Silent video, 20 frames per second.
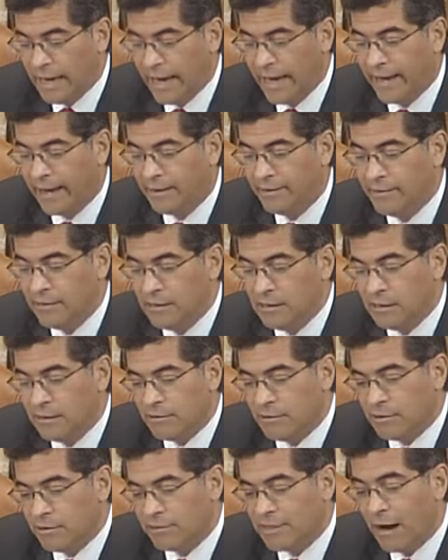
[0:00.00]
And
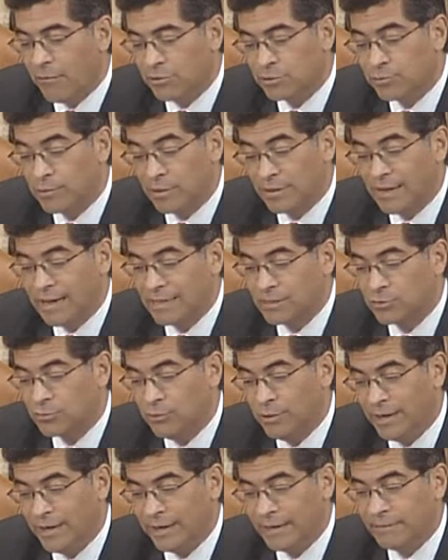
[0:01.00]
that was written
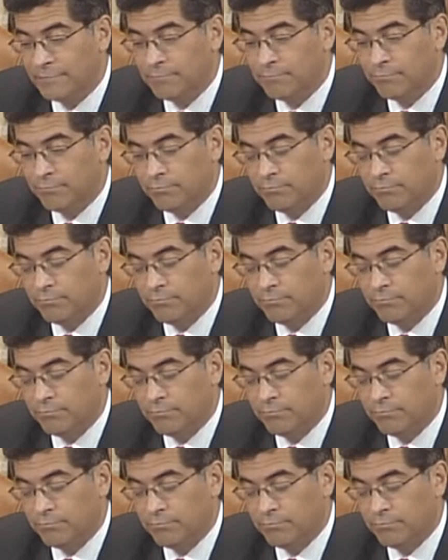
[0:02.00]
last week.